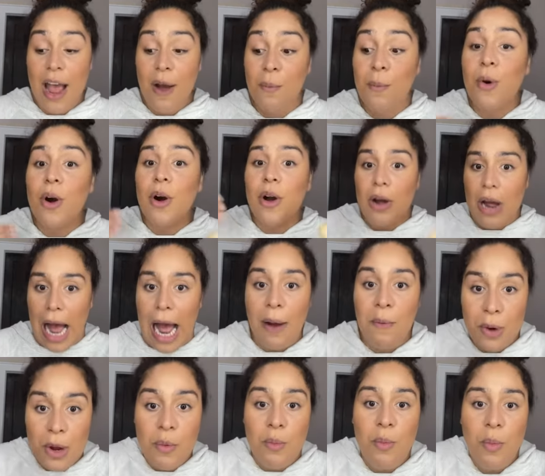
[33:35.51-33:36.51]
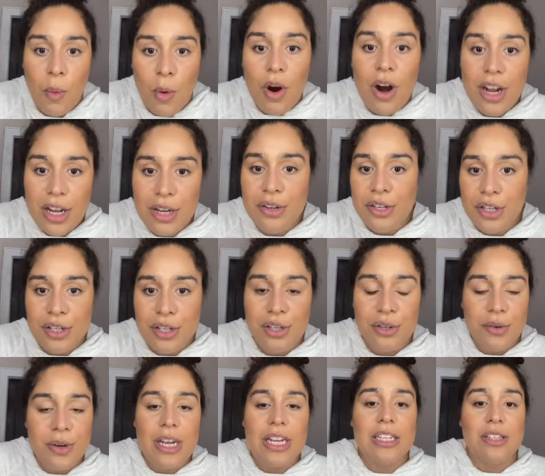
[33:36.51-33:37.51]
and what I, we want you to
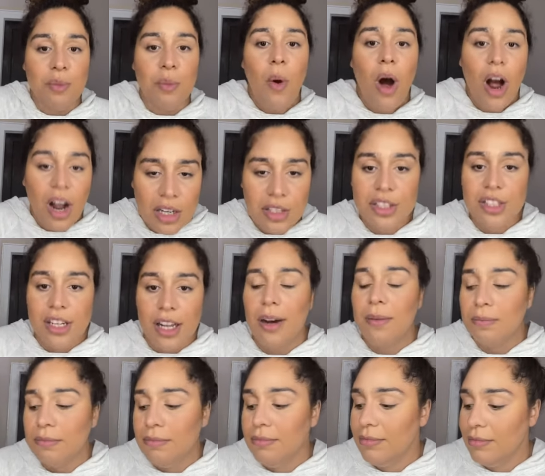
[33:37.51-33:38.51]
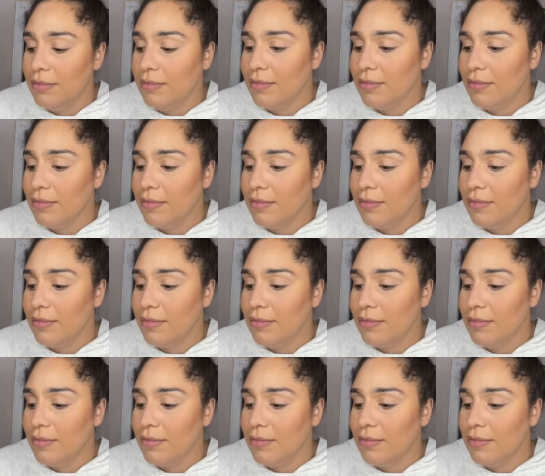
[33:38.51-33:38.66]
do is wash them.